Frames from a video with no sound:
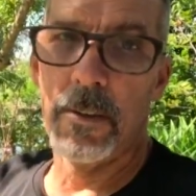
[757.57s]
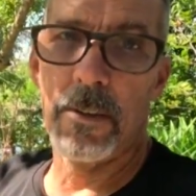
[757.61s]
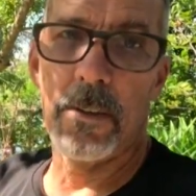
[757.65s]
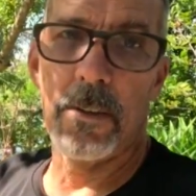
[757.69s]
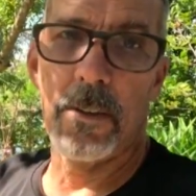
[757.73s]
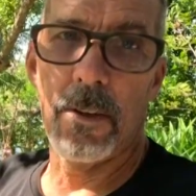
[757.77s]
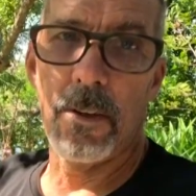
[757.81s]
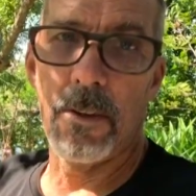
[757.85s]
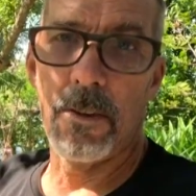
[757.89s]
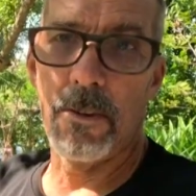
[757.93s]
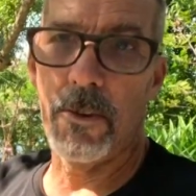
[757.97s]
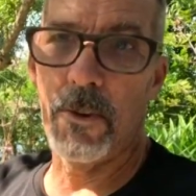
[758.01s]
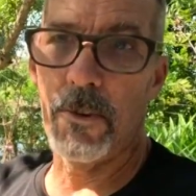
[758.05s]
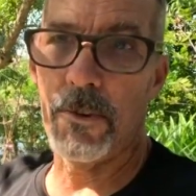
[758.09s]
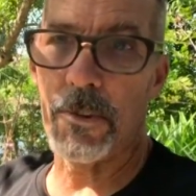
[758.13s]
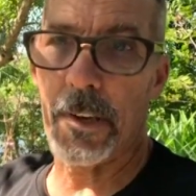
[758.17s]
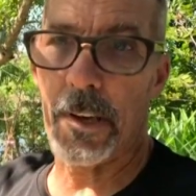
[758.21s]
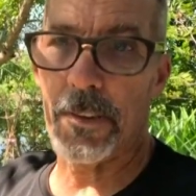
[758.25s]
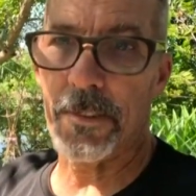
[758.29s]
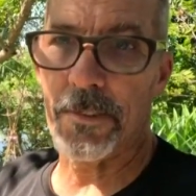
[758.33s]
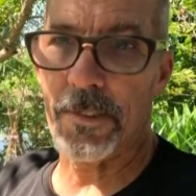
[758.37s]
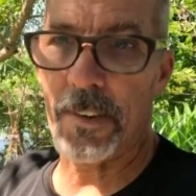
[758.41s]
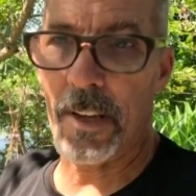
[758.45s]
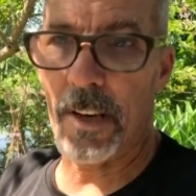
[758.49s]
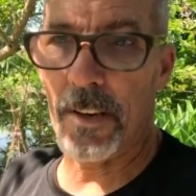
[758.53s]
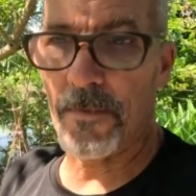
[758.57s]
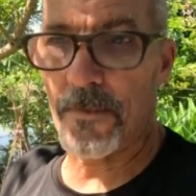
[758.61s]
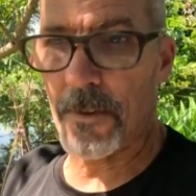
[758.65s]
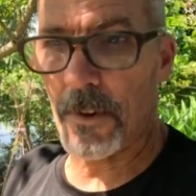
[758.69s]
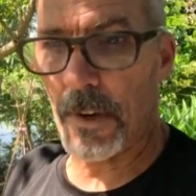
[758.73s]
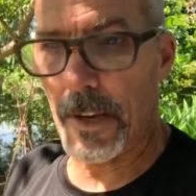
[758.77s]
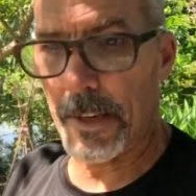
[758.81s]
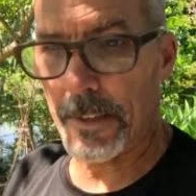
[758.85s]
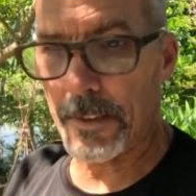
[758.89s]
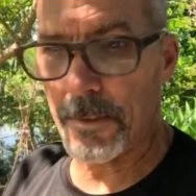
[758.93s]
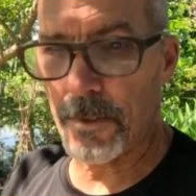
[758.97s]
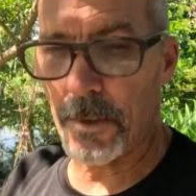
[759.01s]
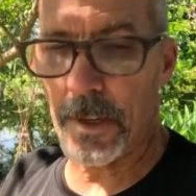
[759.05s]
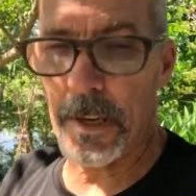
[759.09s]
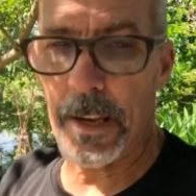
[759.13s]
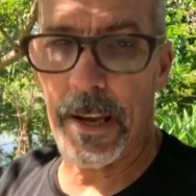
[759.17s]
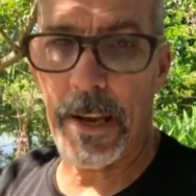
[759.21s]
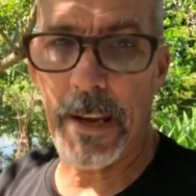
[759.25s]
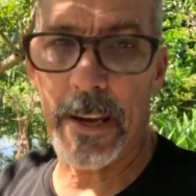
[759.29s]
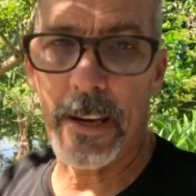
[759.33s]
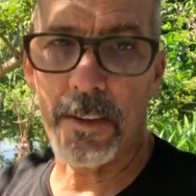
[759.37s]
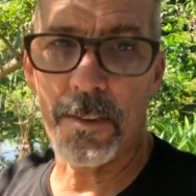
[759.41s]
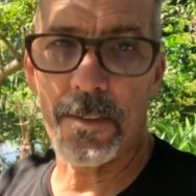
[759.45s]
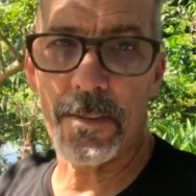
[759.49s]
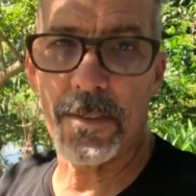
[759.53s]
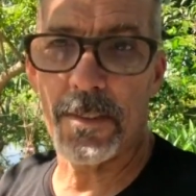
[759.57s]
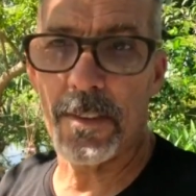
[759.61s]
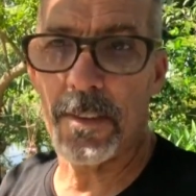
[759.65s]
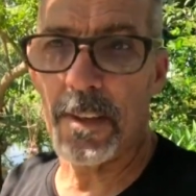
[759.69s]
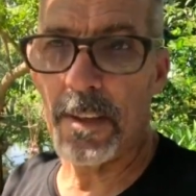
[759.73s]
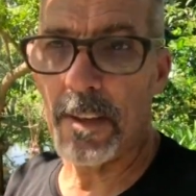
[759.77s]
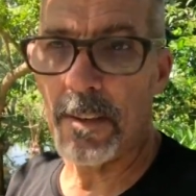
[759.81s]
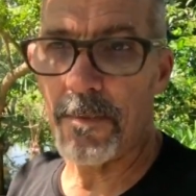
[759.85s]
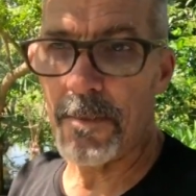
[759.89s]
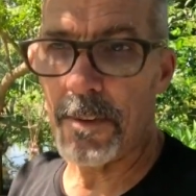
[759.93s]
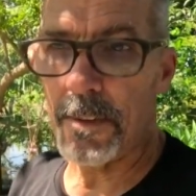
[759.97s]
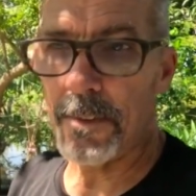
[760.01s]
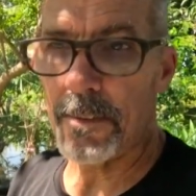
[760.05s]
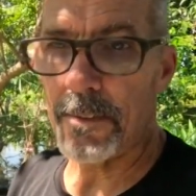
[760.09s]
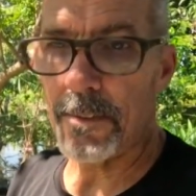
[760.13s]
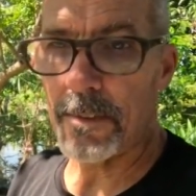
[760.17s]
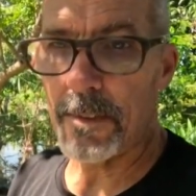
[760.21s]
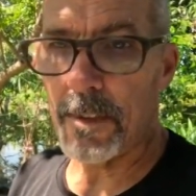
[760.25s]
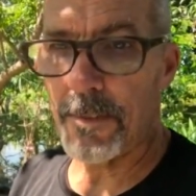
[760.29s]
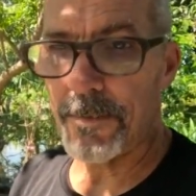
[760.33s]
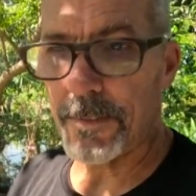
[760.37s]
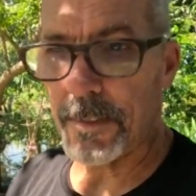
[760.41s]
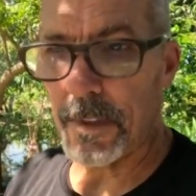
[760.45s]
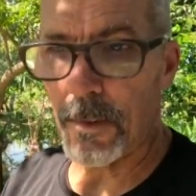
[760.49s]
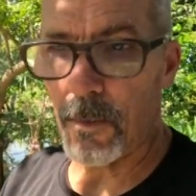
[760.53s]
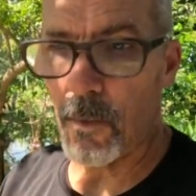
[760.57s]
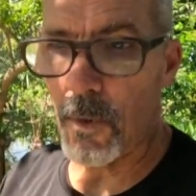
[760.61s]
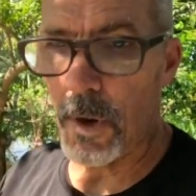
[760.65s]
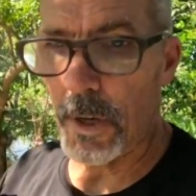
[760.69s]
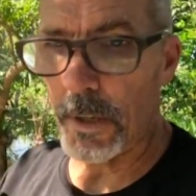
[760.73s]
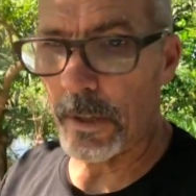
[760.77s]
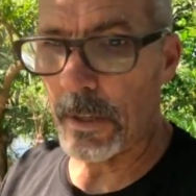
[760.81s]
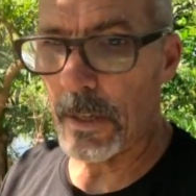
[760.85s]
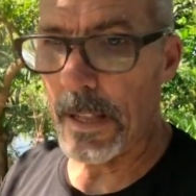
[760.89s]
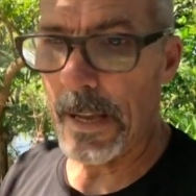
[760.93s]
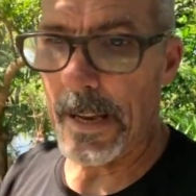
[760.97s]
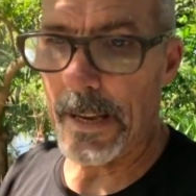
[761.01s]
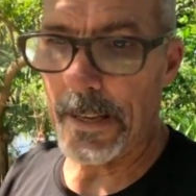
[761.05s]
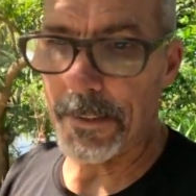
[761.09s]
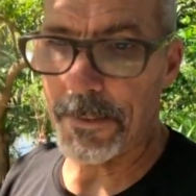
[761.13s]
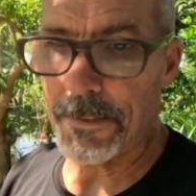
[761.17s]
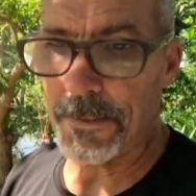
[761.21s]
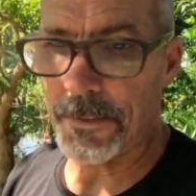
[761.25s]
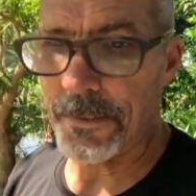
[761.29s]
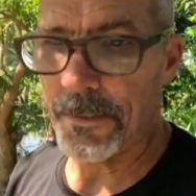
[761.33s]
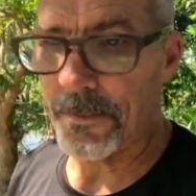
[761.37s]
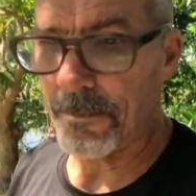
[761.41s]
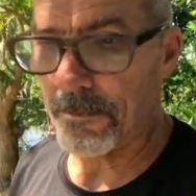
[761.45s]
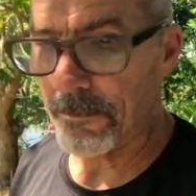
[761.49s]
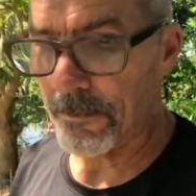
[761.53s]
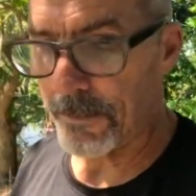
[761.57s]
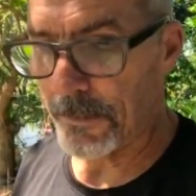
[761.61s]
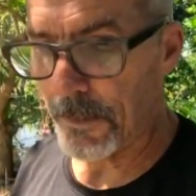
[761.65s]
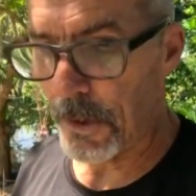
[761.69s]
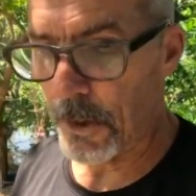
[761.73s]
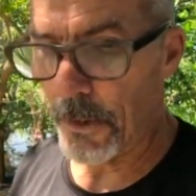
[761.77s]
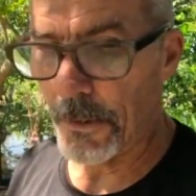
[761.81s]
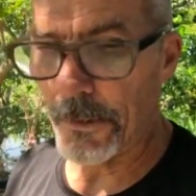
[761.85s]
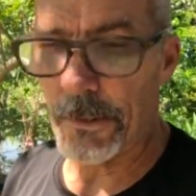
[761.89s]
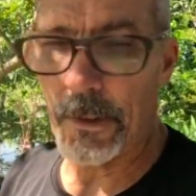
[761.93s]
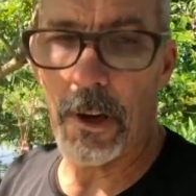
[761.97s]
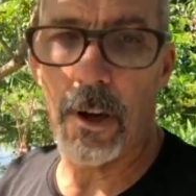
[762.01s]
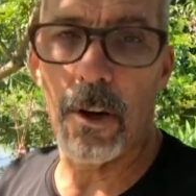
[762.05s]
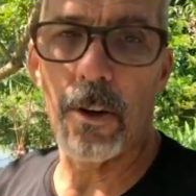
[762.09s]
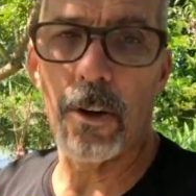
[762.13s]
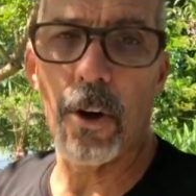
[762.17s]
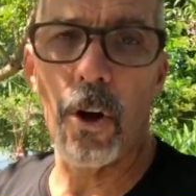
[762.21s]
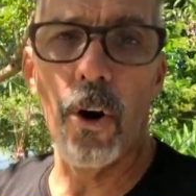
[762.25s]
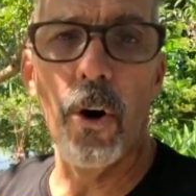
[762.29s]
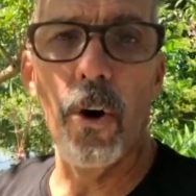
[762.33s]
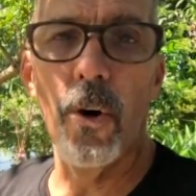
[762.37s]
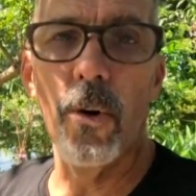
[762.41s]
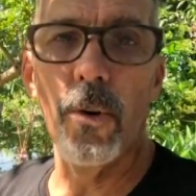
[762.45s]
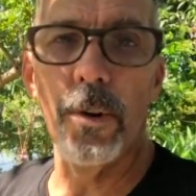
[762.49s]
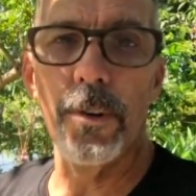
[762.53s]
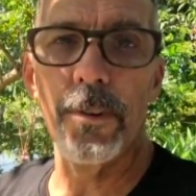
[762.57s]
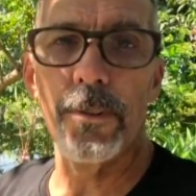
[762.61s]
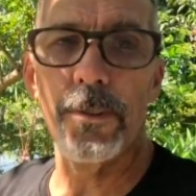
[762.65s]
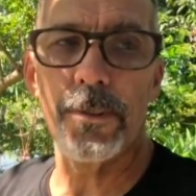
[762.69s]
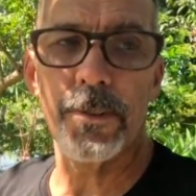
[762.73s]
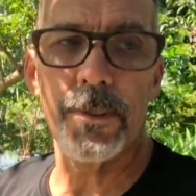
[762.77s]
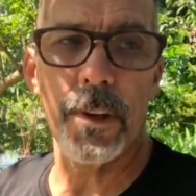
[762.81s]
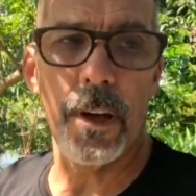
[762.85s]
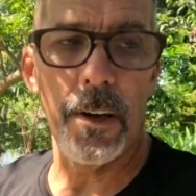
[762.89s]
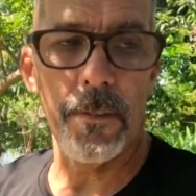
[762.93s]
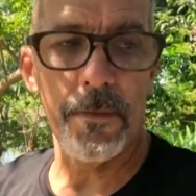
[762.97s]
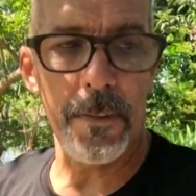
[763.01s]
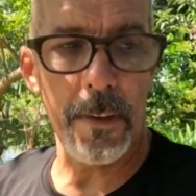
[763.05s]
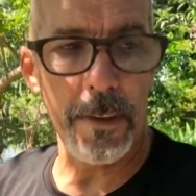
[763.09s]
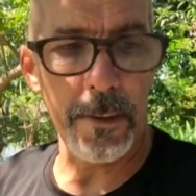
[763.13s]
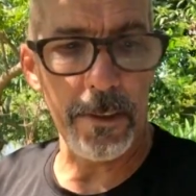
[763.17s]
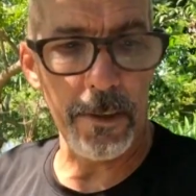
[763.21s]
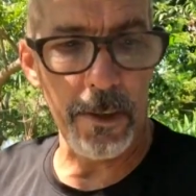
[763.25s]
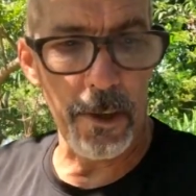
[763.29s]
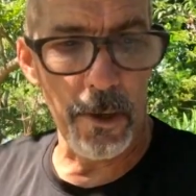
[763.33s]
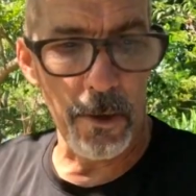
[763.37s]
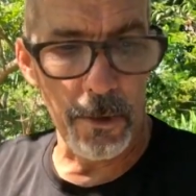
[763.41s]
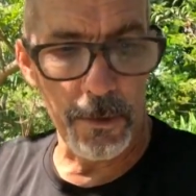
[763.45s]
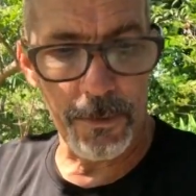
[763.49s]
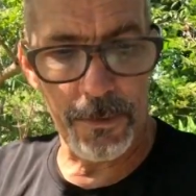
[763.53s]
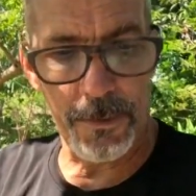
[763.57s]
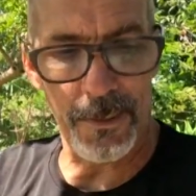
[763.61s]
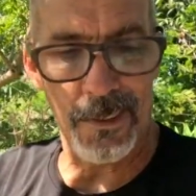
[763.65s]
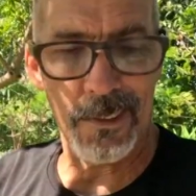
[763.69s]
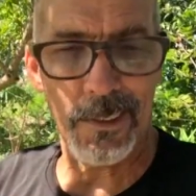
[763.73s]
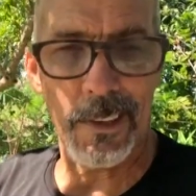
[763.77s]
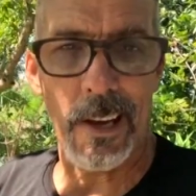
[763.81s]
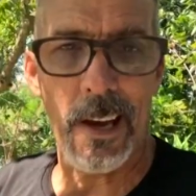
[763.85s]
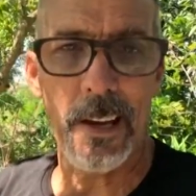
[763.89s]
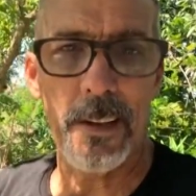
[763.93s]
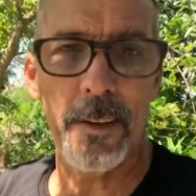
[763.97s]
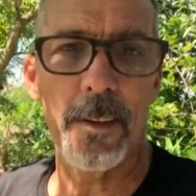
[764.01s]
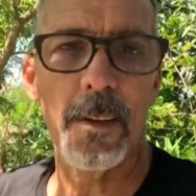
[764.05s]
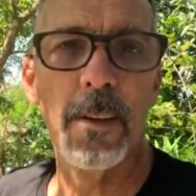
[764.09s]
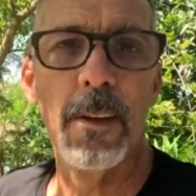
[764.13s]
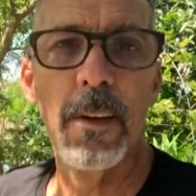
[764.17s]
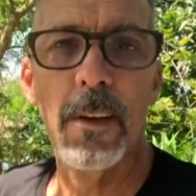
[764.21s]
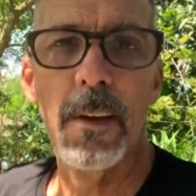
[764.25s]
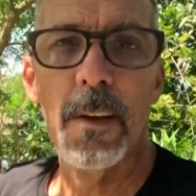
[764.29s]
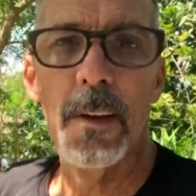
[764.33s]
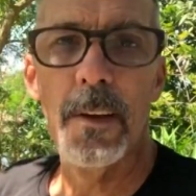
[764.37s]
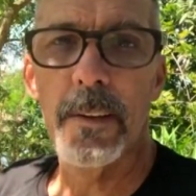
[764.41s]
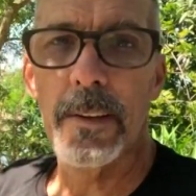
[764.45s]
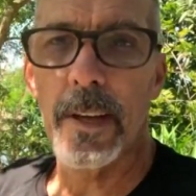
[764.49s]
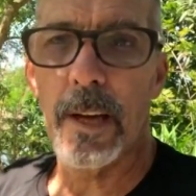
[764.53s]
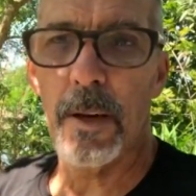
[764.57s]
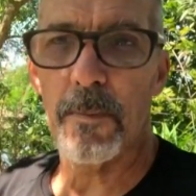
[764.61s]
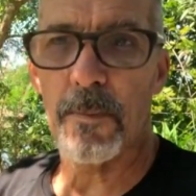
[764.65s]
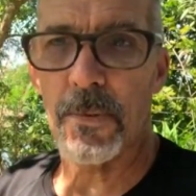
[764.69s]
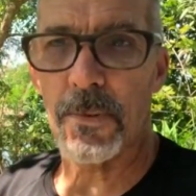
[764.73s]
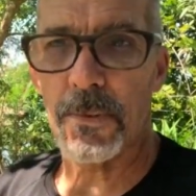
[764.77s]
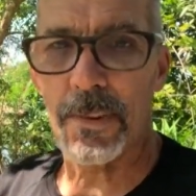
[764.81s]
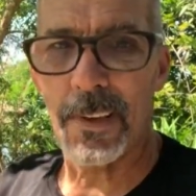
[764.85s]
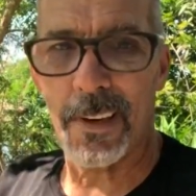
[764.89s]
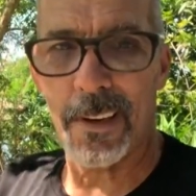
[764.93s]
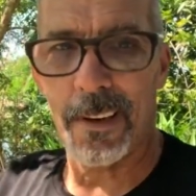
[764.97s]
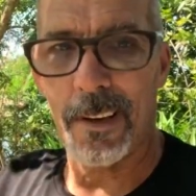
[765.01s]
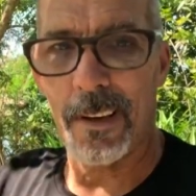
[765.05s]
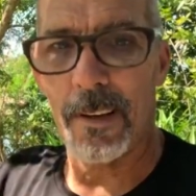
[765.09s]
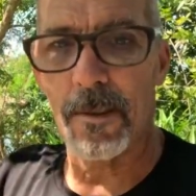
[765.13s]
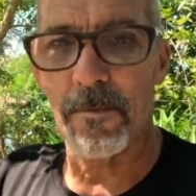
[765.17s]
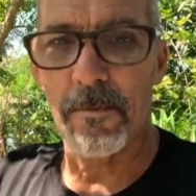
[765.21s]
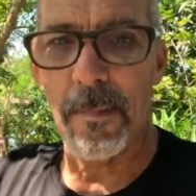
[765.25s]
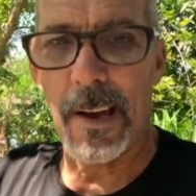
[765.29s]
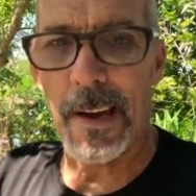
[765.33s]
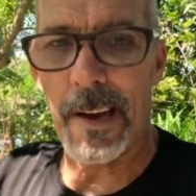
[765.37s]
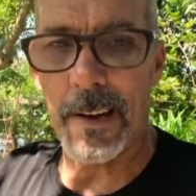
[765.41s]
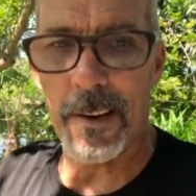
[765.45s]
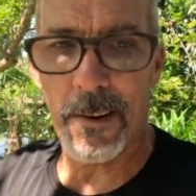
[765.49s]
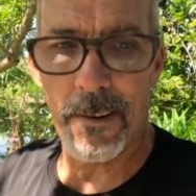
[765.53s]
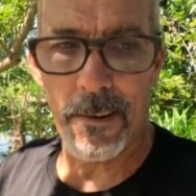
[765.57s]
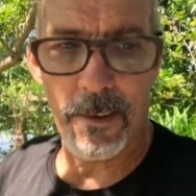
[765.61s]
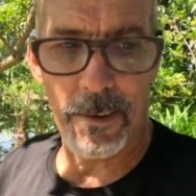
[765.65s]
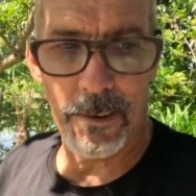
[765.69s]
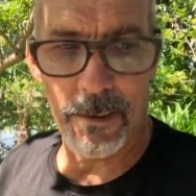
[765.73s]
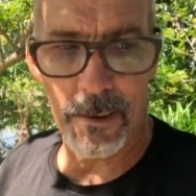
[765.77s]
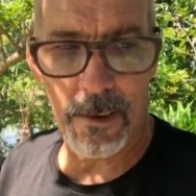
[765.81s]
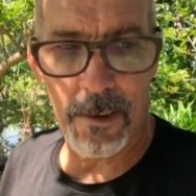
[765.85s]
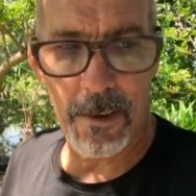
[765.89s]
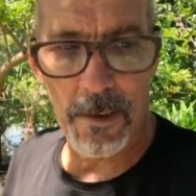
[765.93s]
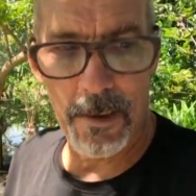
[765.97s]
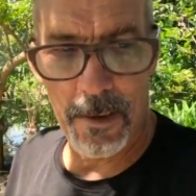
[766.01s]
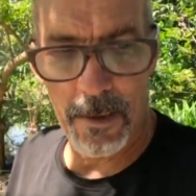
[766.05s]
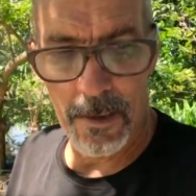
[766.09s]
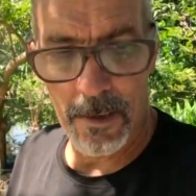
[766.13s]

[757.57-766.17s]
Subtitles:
You know, usually I set it for like 3 days, and then if the one glass turns all gold and stuff, then you know you still got that particulate matter in your